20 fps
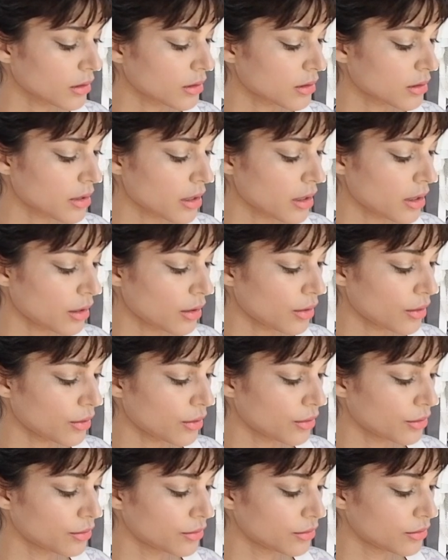
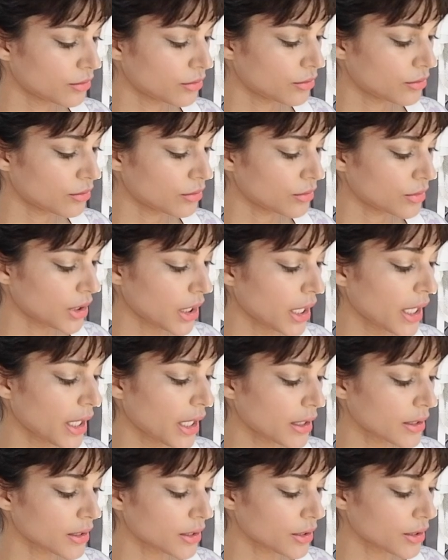So
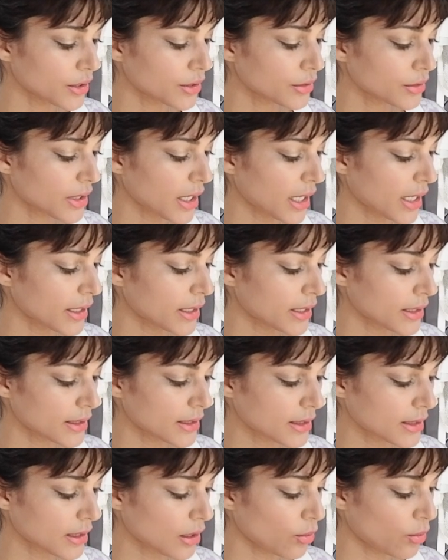yeah, you know, that is
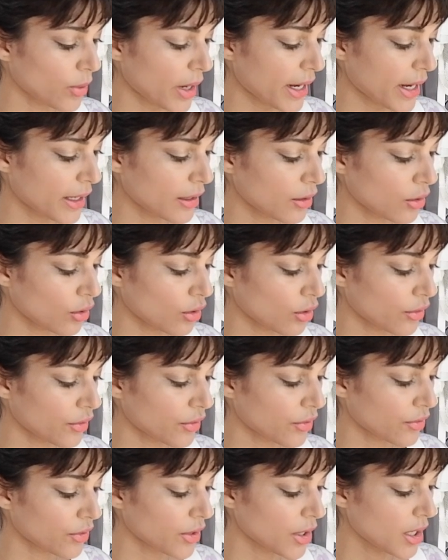a way of,
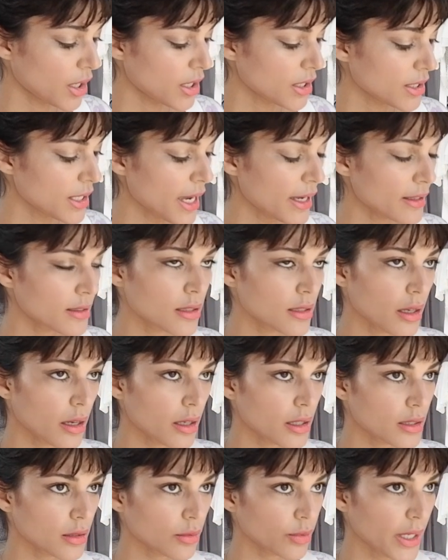yeah,
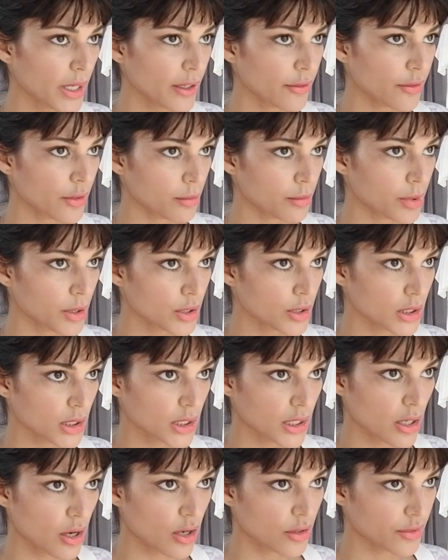it's a way of
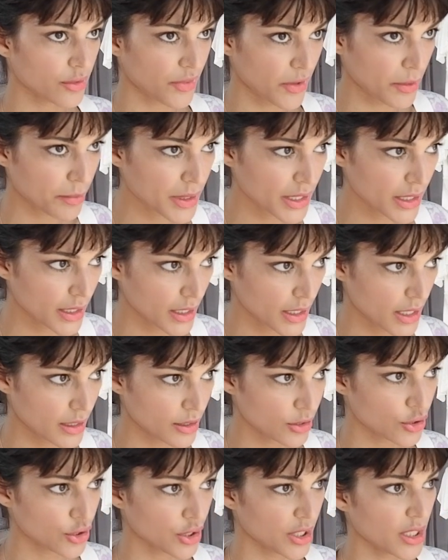embodying our feminine
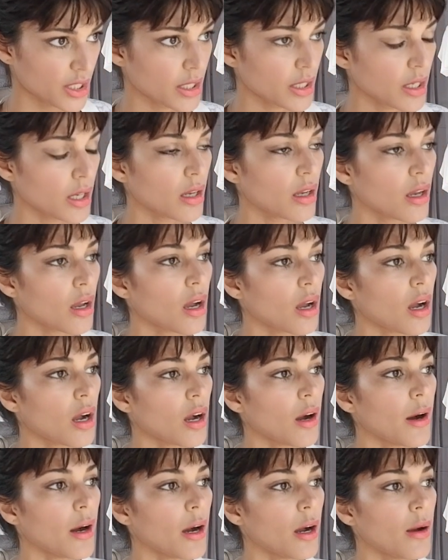energy,
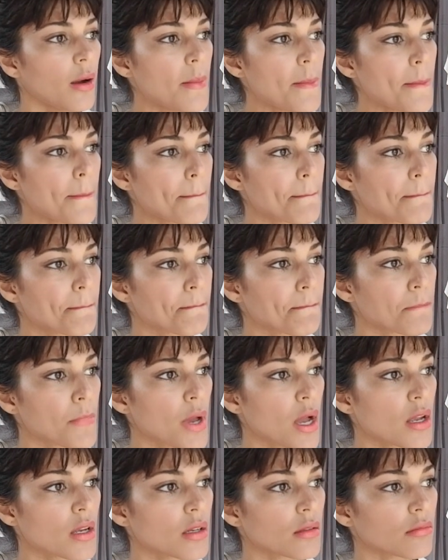
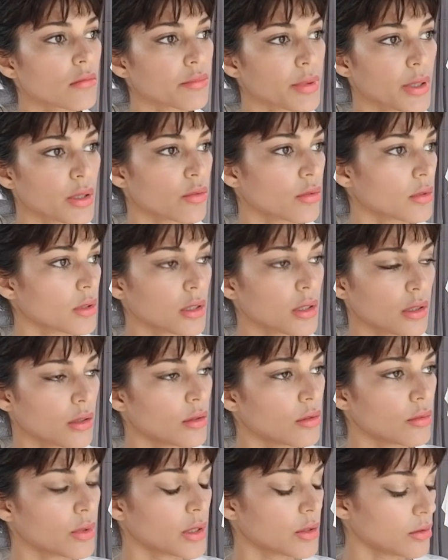but, you
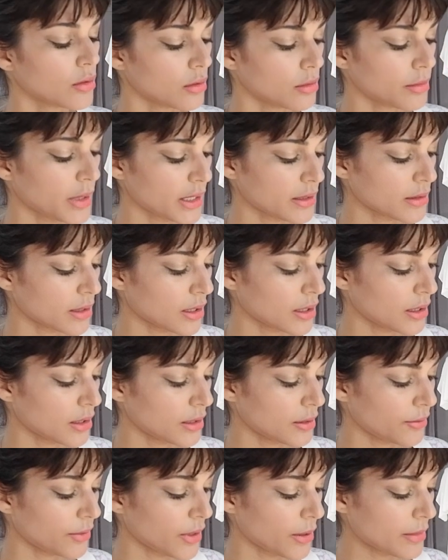know, we're all masculine
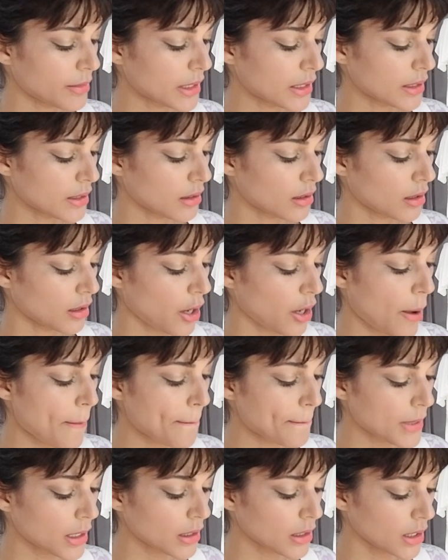and feminine
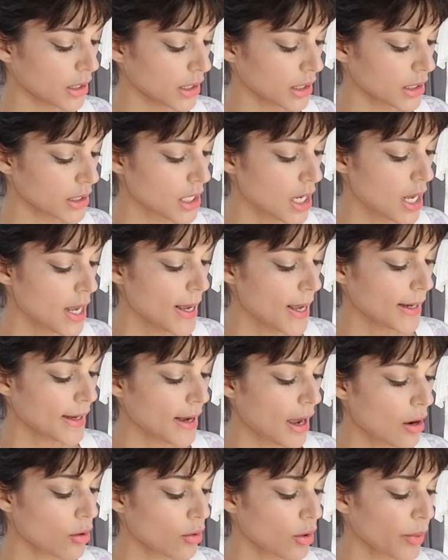combined.
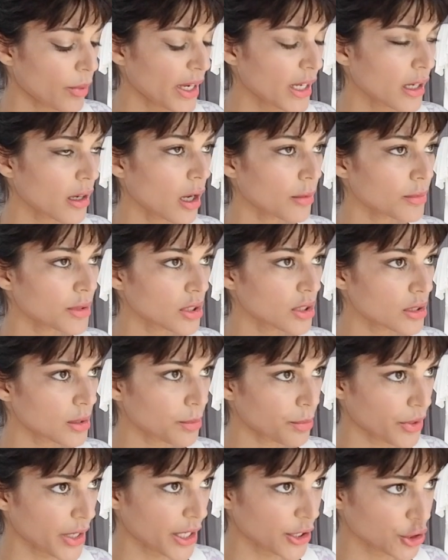Now, when it comes to
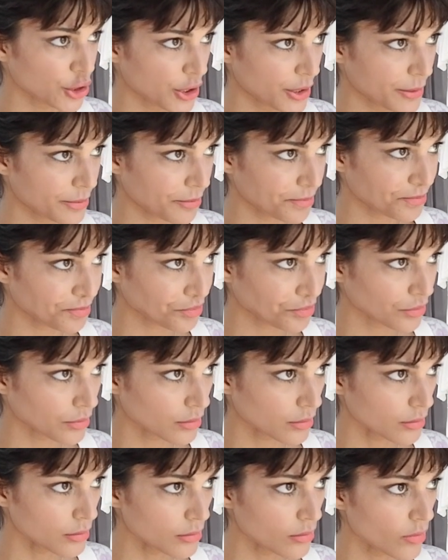
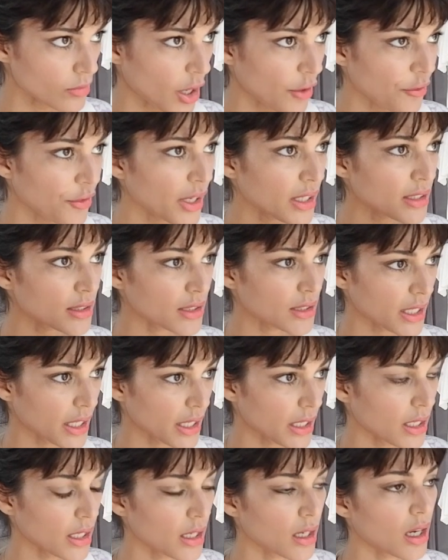depression,
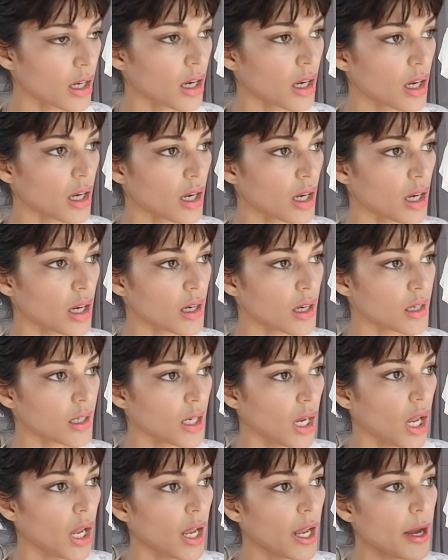firstly,
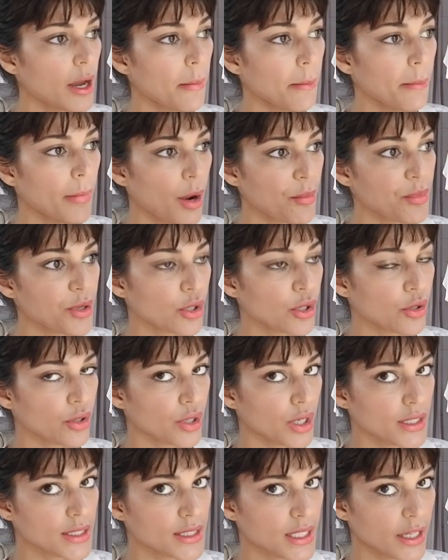it might be a
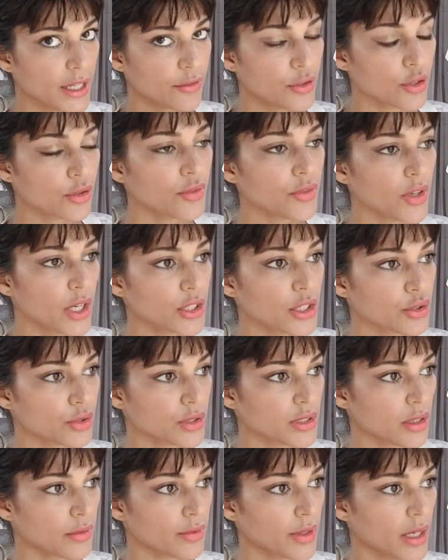good idea, if you find
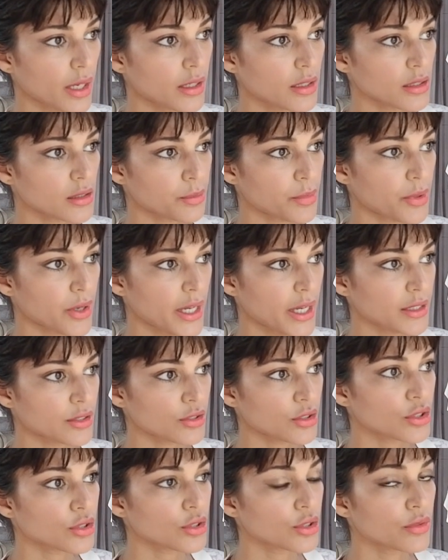yourself getting
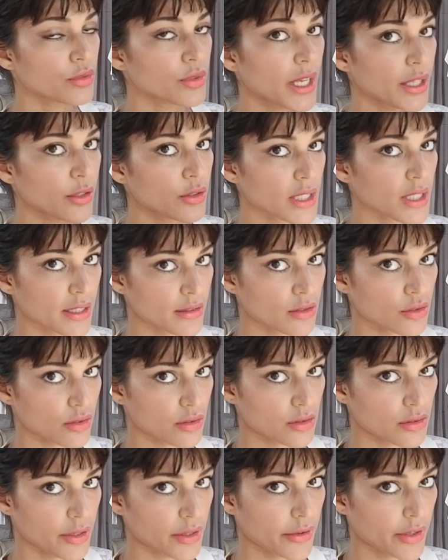depressed, to get your
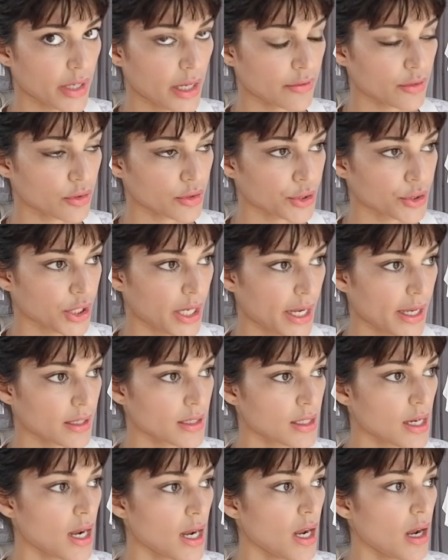testosterone levels
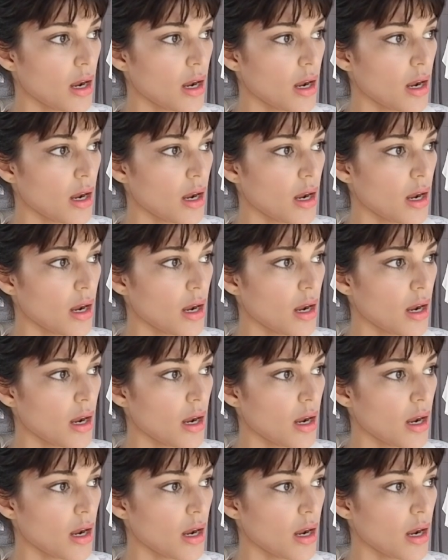checked.